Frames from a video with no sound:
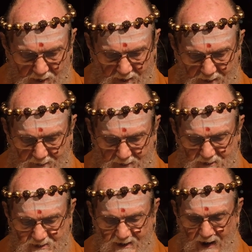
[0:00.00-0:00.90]
that it
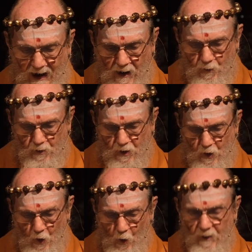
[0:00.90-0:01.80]
is the
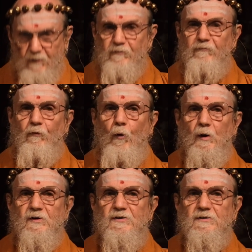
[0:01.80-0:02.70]
outgoing
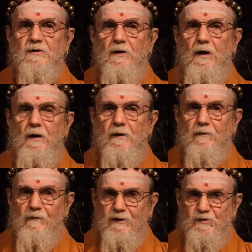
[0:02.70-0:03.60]
force
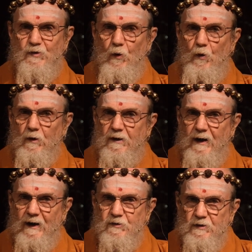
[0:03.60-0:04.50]
of the soul in
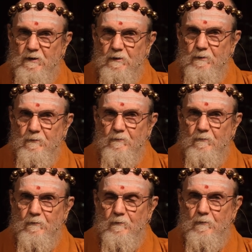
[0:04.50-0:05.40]
action.
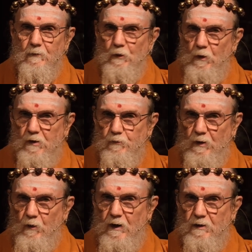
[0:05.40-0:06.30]
It doesn't
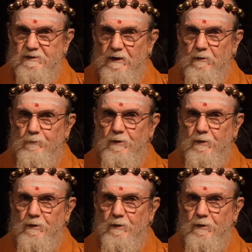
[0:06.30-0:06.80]
require a second